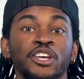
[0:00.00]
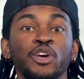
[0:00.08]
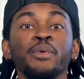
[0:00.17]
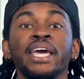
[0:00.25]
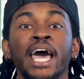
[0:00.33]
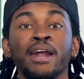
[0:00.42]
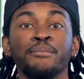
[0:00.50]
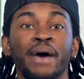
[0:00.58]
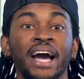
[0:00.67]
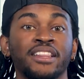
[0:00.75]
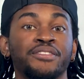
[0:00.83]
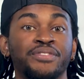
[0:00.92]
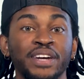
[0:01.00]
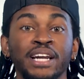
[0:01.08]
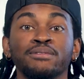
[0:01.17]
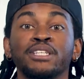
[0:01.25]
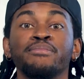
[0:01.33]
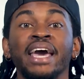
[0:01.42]
You'll be getting back the
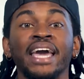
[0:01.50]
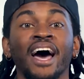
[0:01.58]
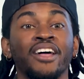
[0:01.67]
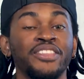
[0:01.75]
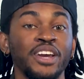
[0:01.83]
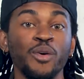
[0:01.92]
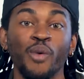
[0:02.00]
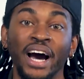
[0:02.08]
freedom to make healthier,